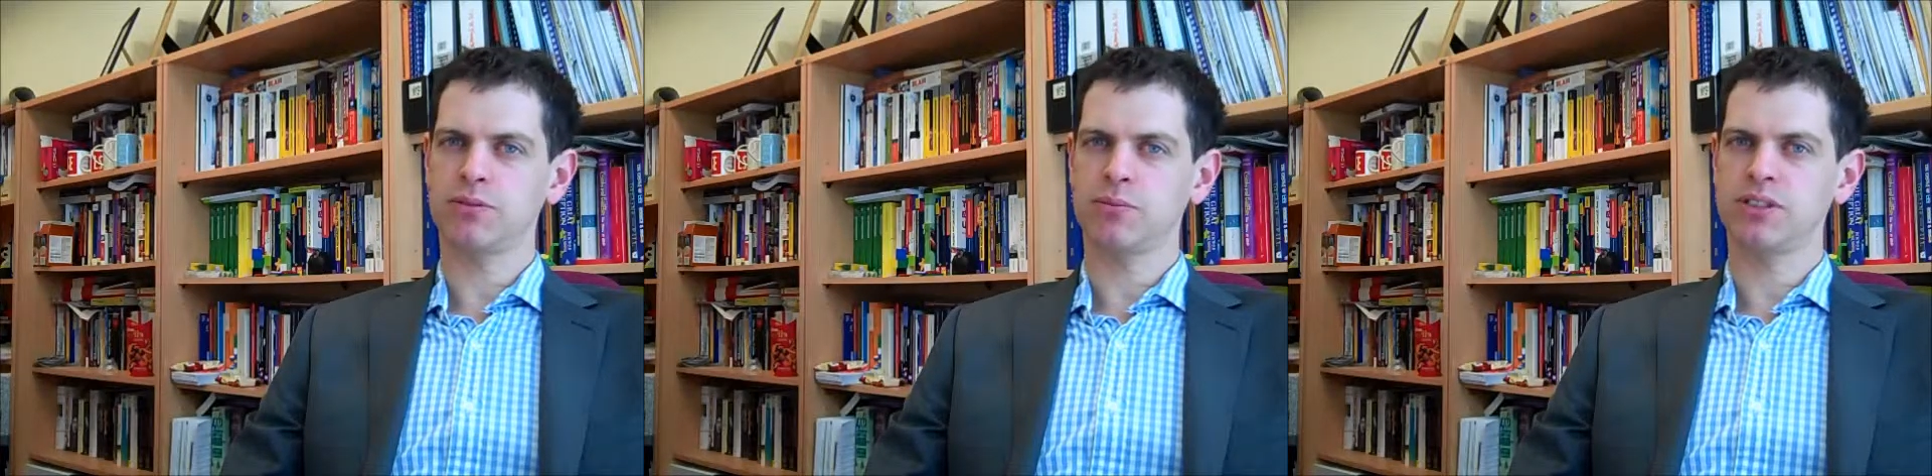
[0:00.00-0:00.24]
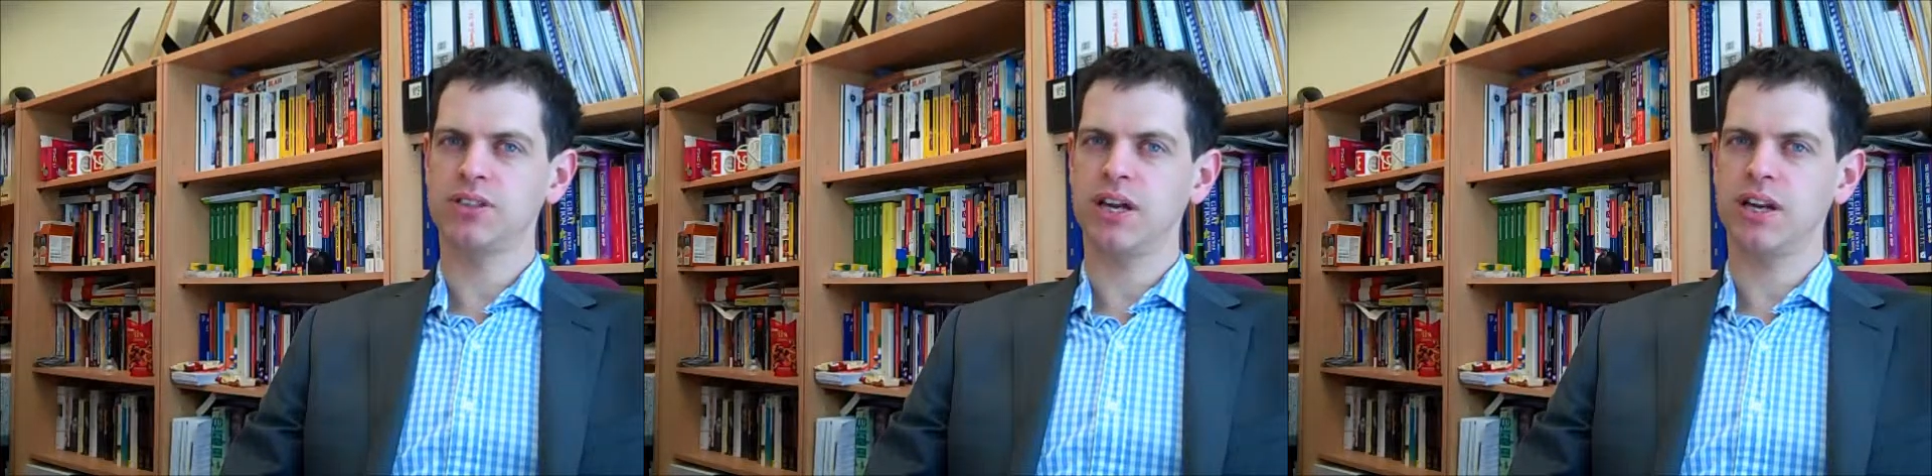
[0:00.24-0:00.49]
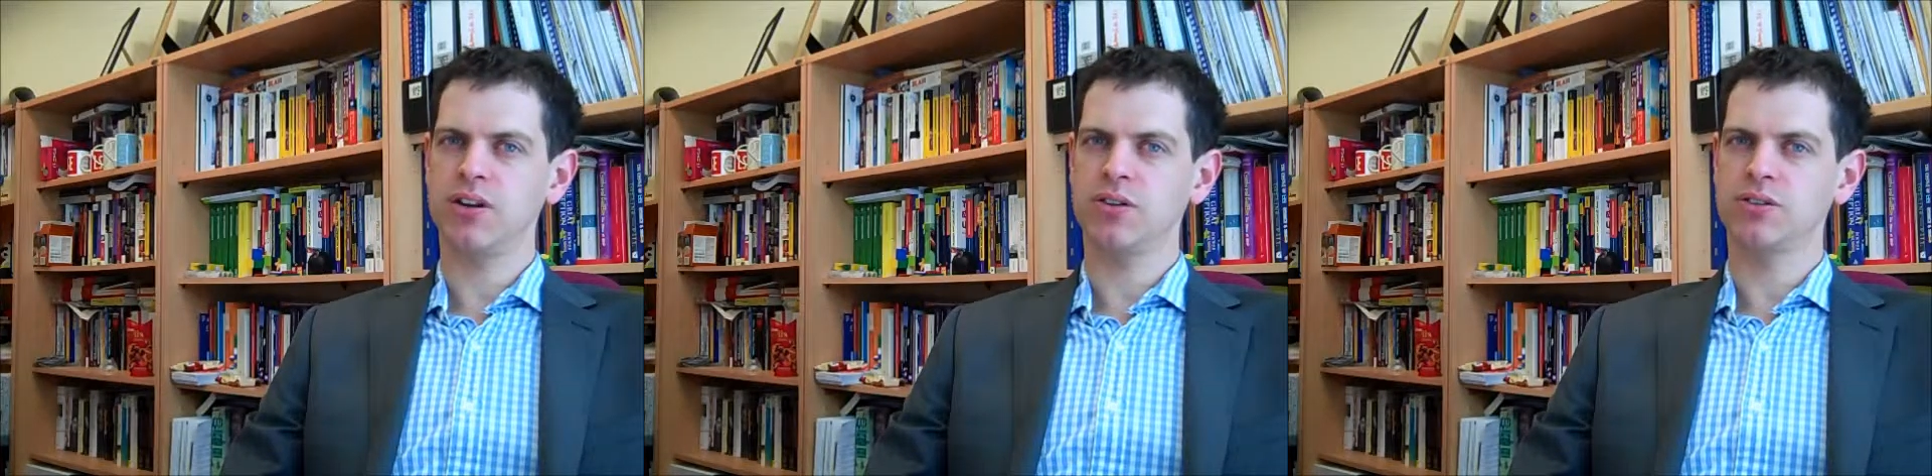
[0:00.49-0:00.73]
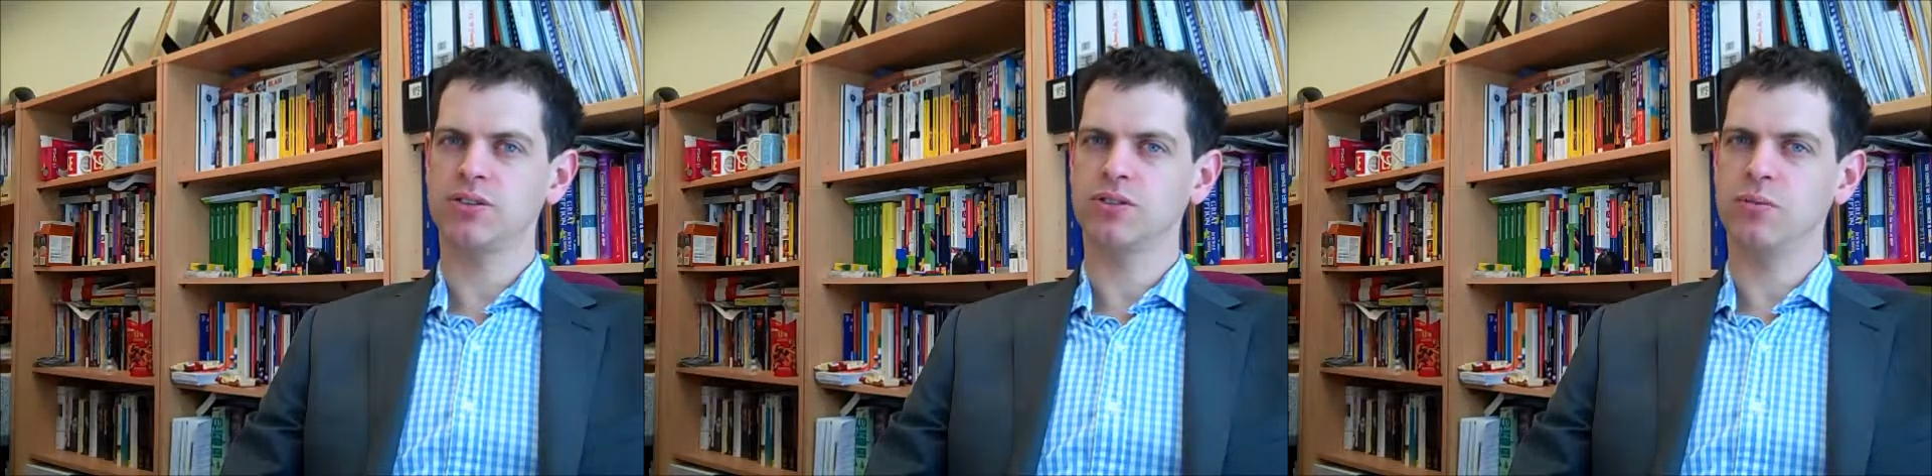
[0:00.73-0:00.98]
and we tend
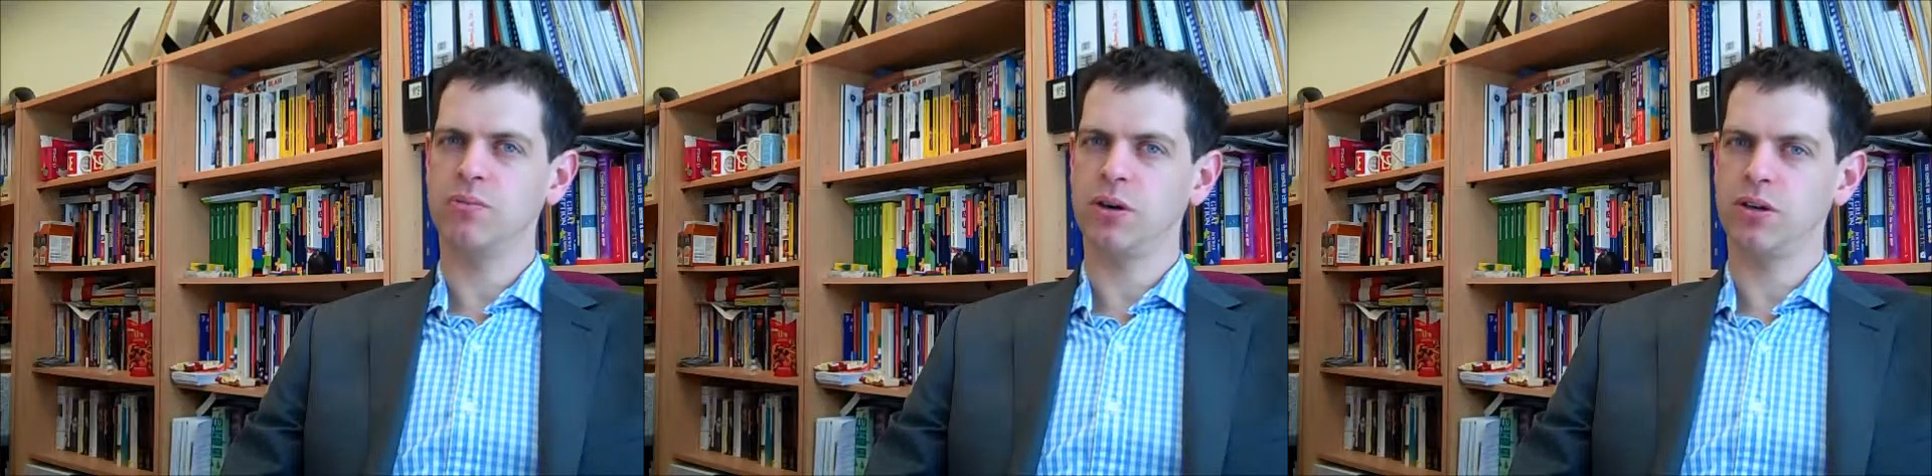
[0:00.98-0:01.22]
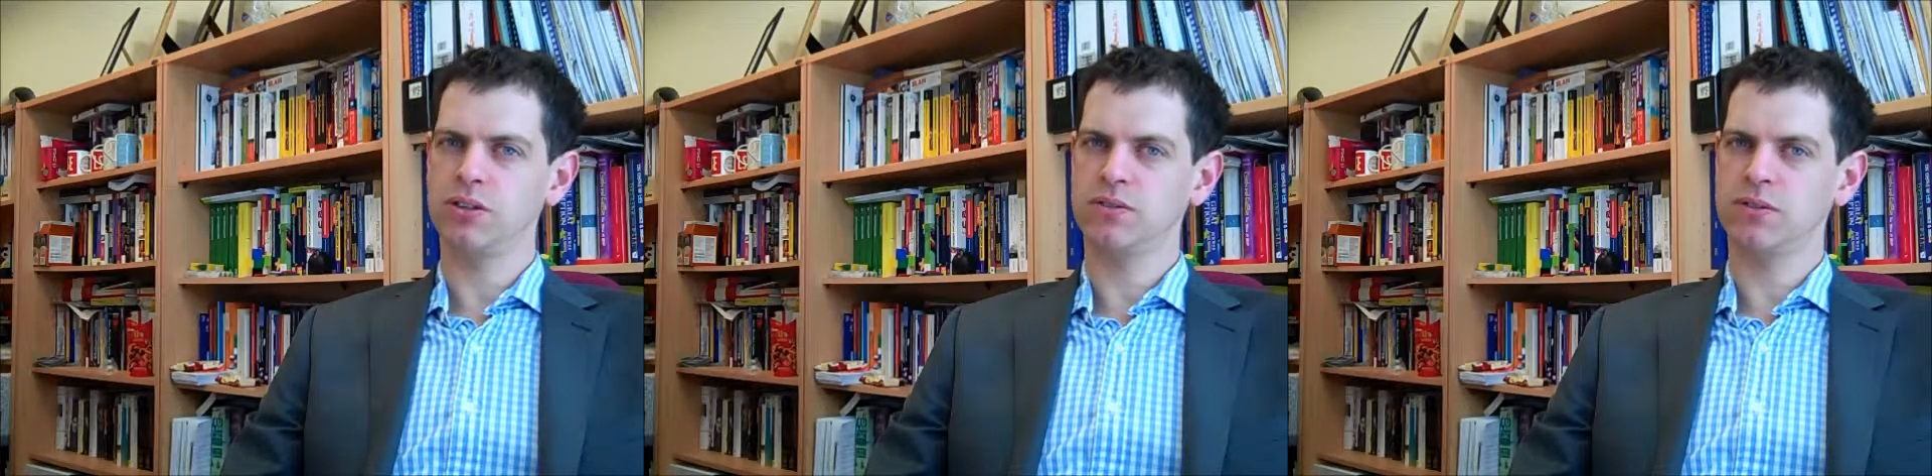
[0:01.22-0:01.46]
not to do most of